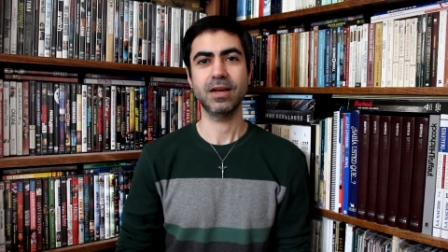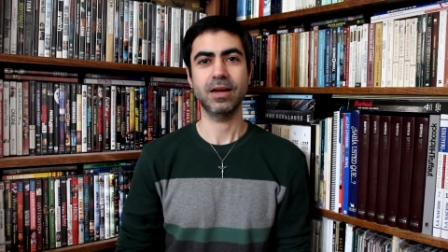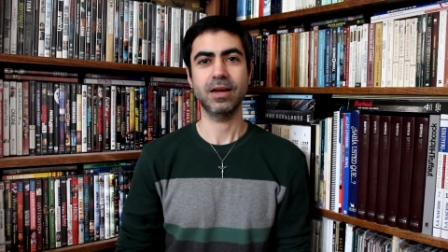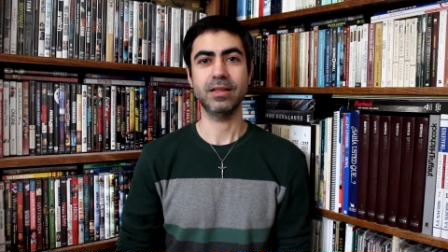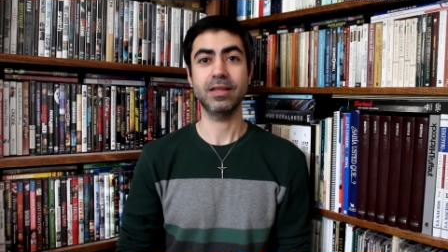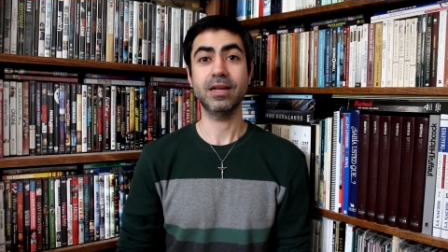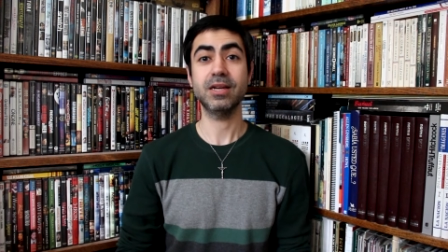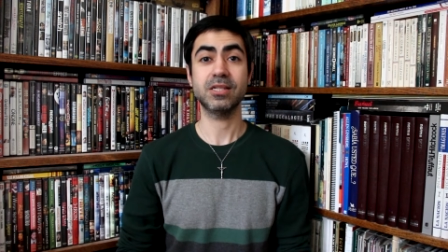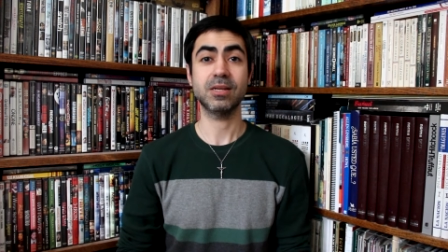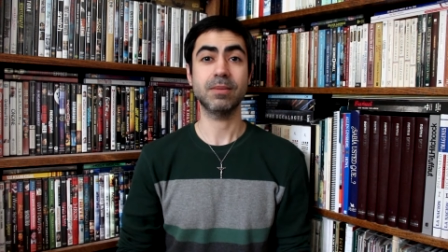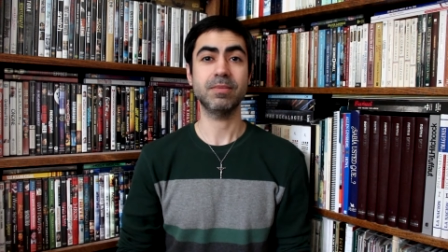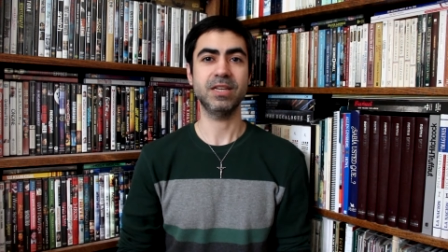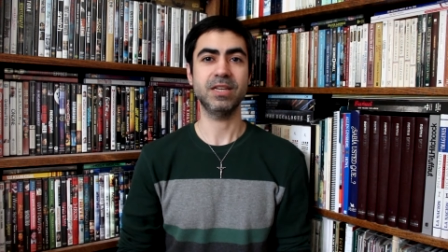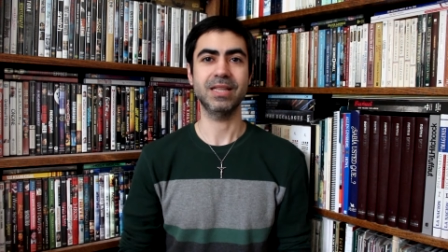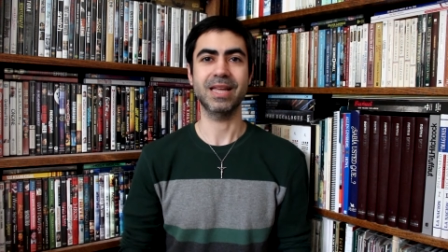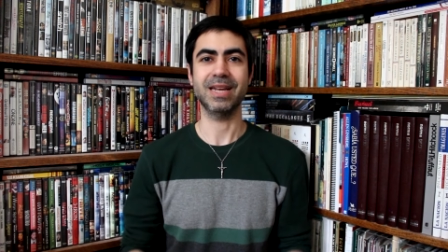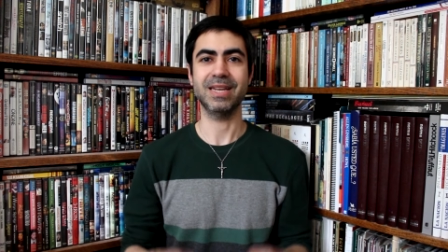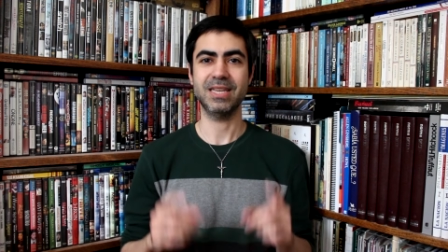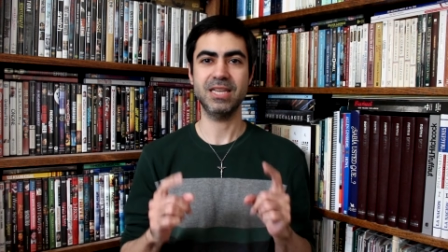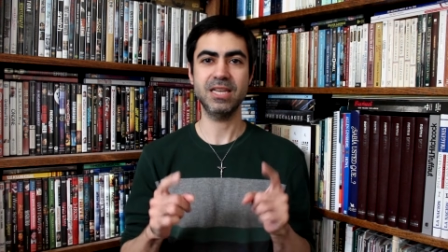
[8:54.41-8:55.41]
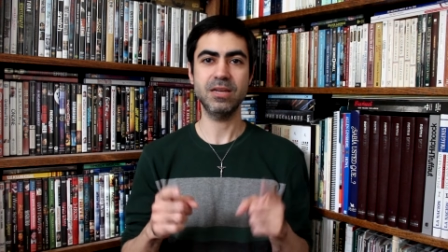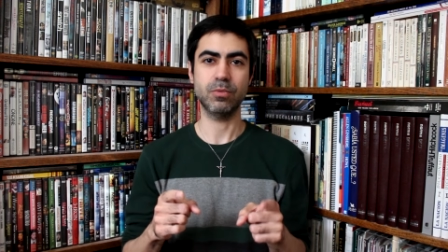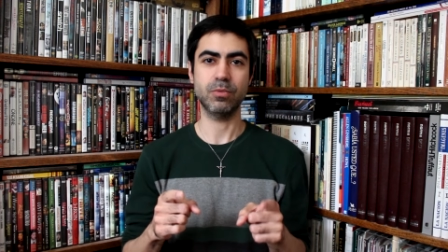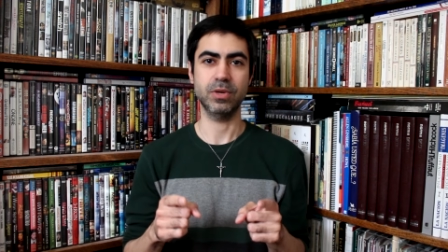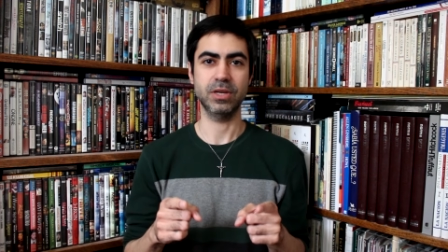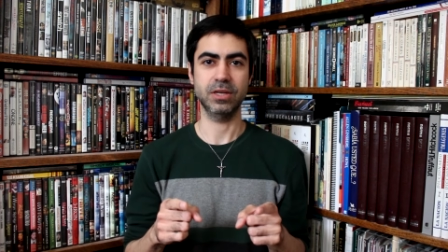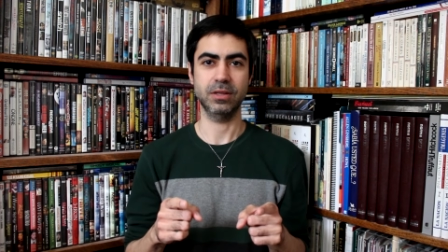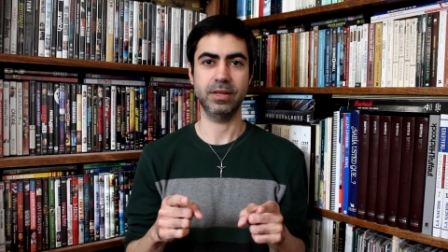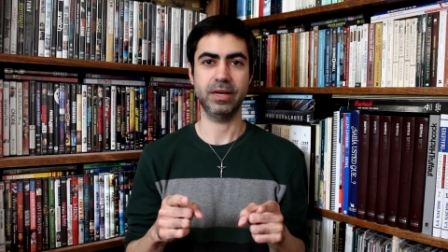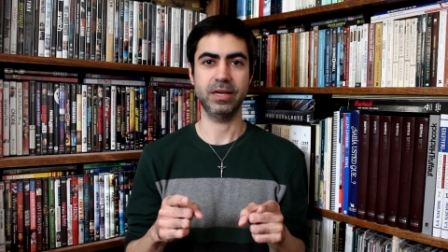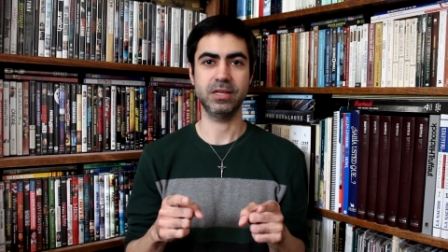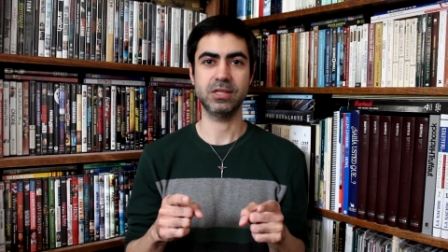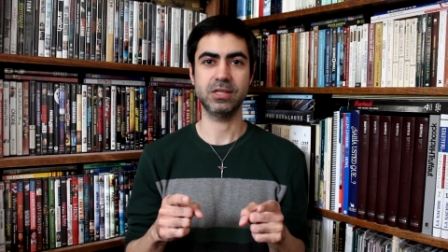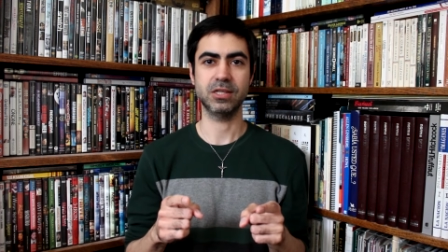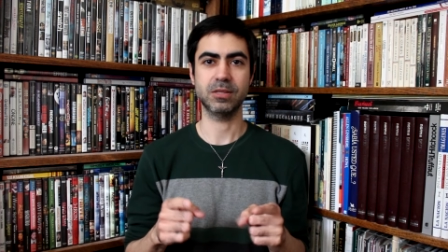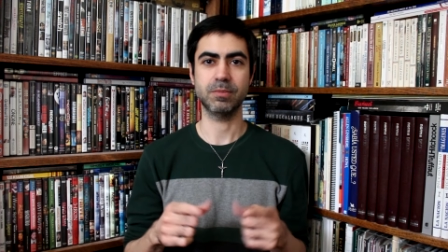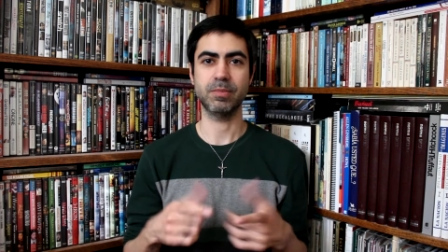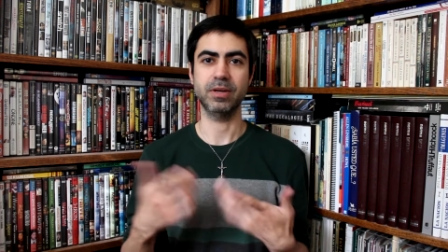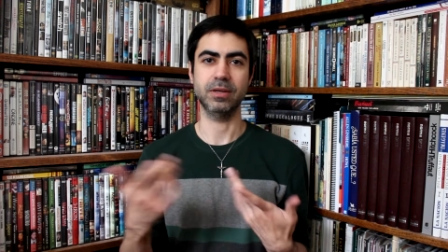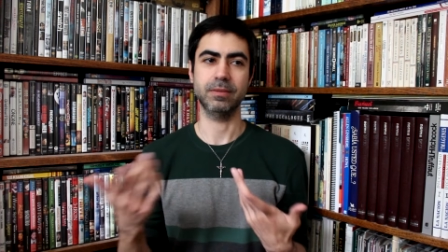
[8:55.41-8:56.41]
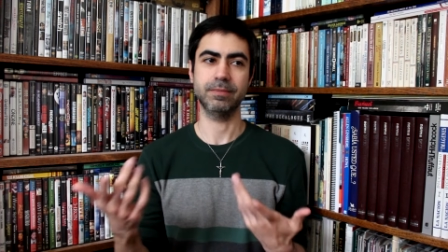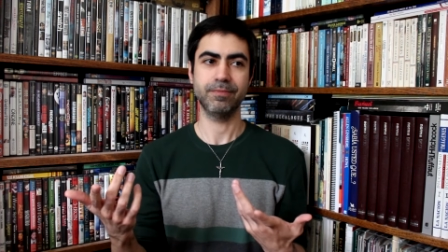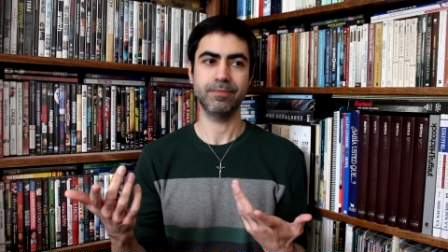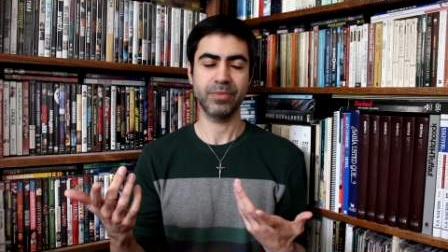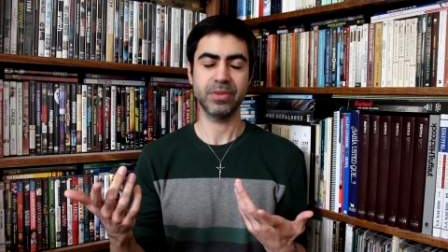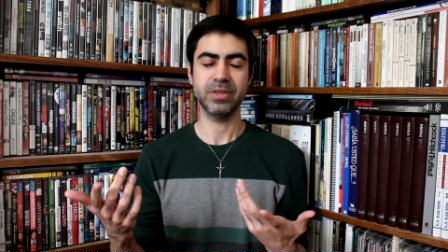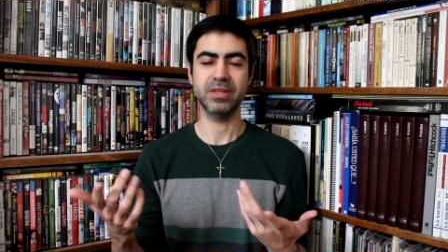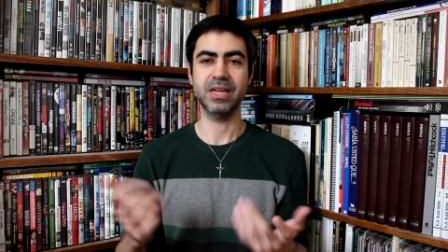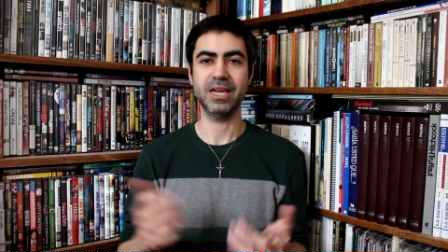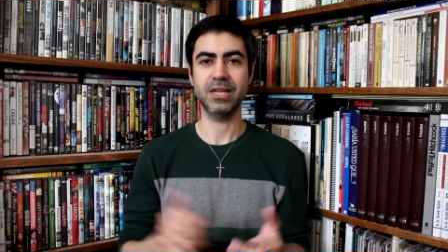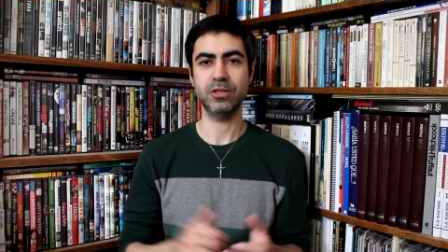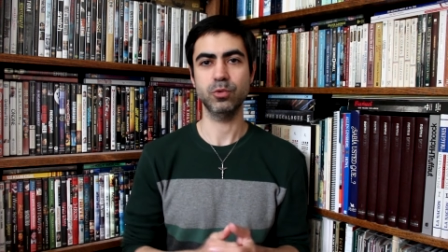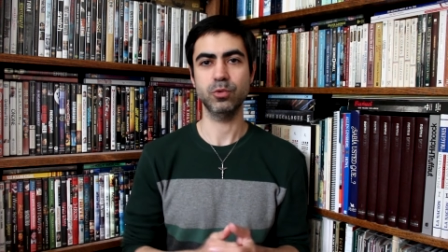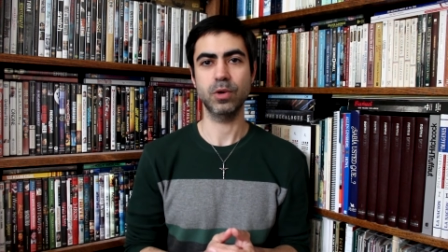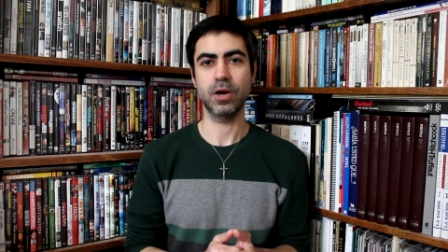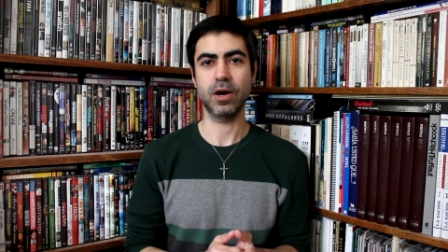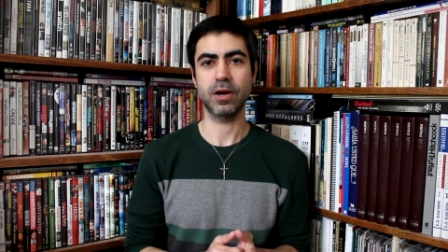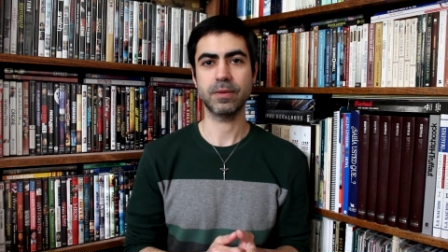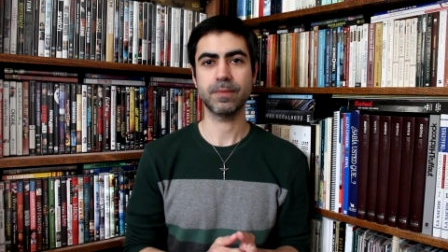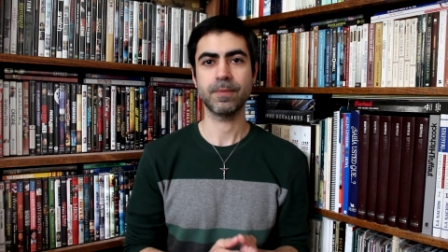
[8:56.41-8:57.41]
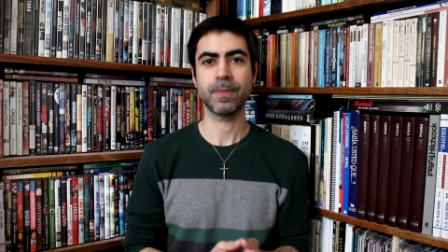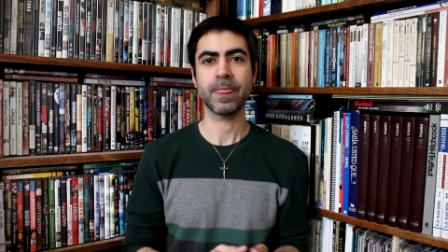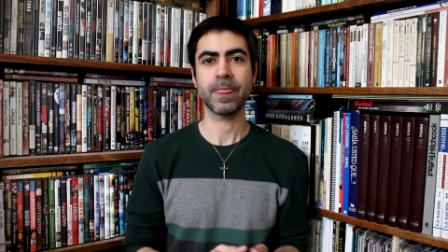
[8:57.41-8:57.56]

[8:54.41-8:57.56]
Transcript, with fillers: And that is something that he realizes. But they do not.